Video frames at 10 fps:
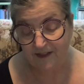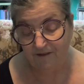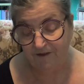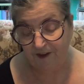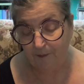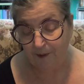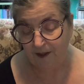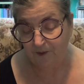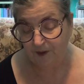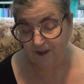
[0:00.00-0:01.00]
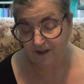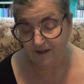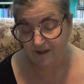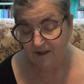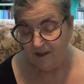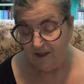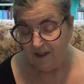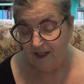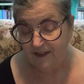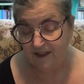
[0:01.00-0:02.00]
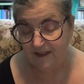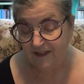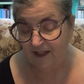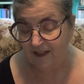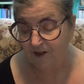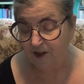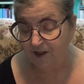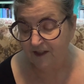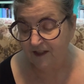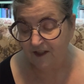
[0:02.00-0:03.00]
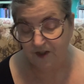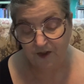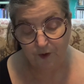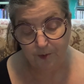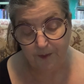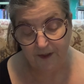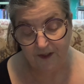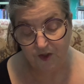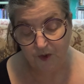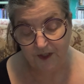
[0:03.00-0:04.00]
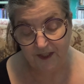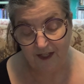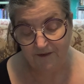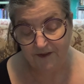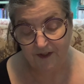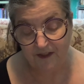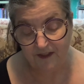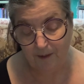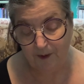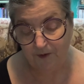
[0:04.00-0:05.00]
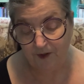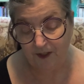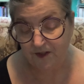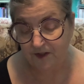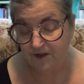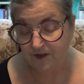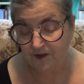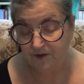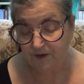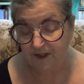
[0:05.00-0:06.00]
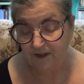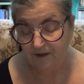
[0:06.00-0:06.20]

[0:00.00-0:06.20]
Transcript: and fat ballerinas. As I sat in on a discussion group about the choice to have stomach reduction surgery.